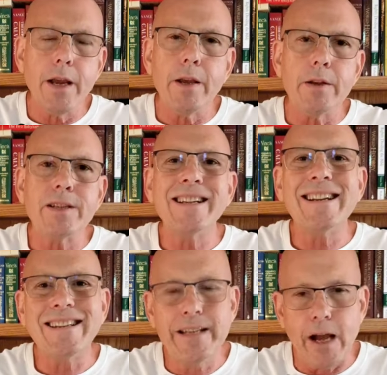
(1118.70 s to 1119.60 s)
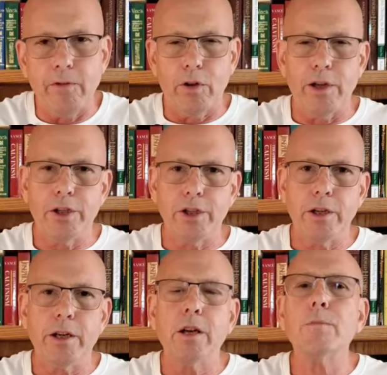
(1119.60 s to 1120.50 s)
is
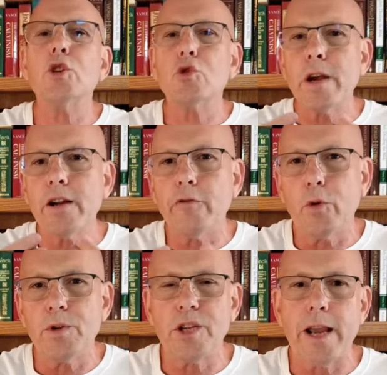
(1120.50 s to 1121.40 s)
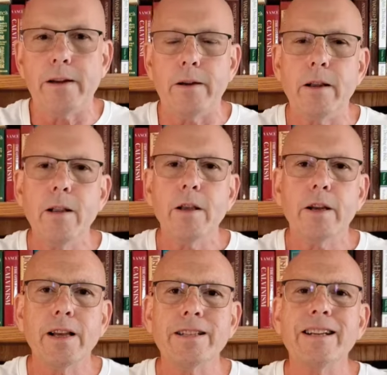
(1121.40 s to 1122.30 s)
devilish. It comes straight from Satan,
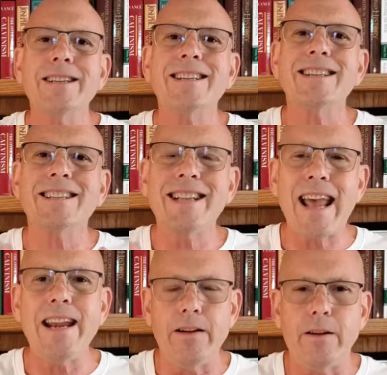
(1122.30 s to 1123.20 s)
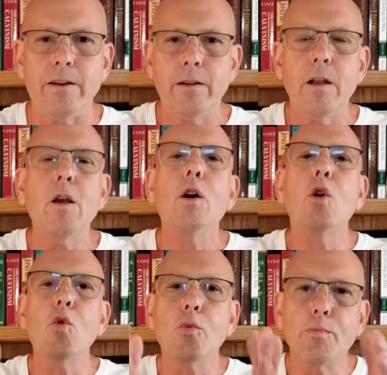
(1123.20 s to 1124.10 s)
because it is Satan
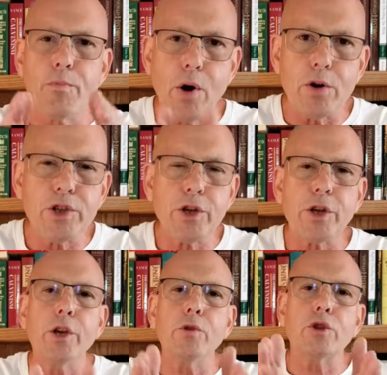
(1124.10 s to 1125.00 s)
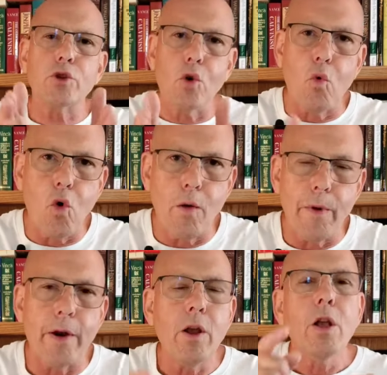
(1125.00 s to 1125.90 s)
who persecutes the
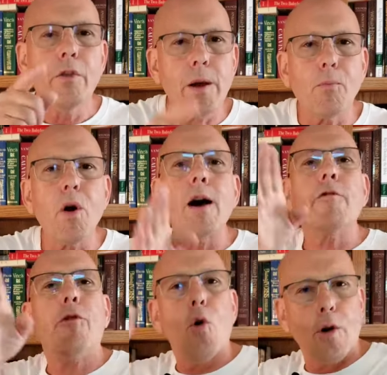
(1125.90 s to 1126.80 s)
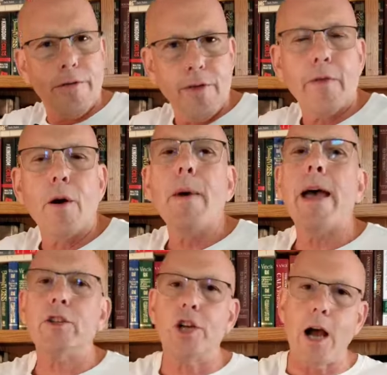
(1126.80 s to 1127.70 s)
woman that brought forth the
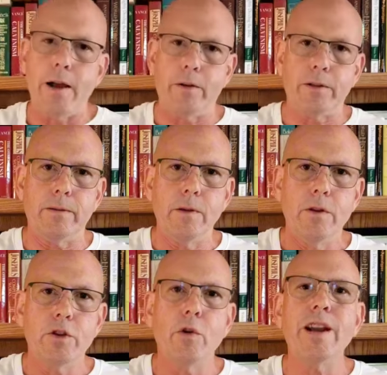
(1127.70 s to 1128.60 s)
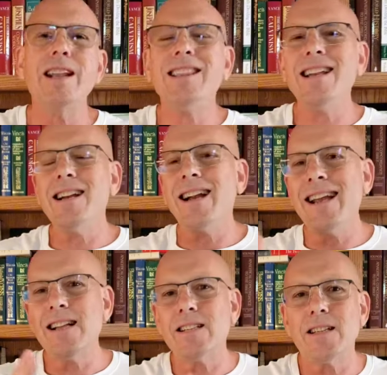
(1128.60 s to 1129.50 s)
man-child. So anything
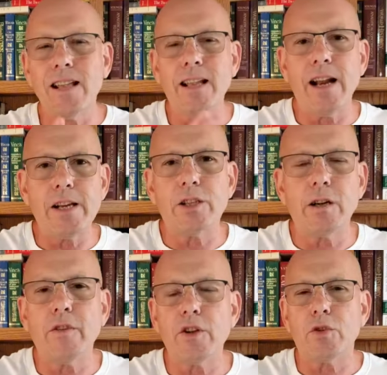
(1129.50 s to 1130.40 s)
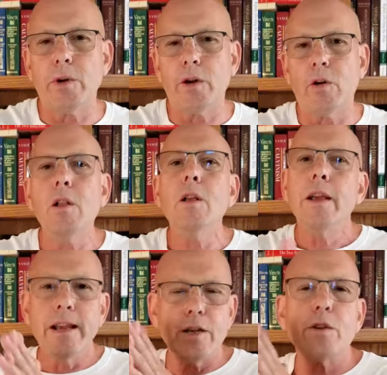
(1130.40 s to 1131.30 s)
against the nation of Israel
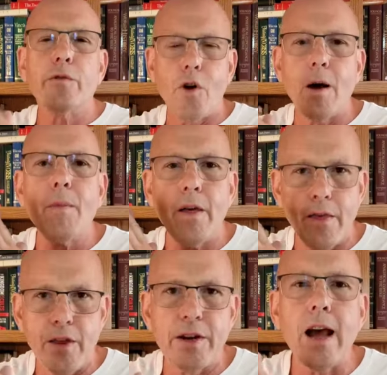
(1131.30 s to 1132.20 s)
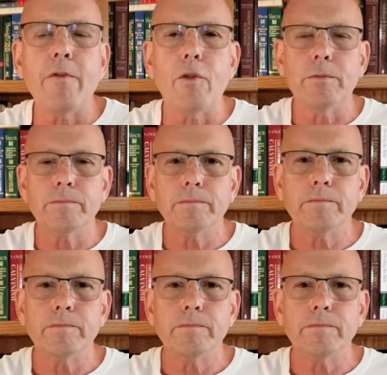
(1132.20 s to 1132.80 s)
is from the devil.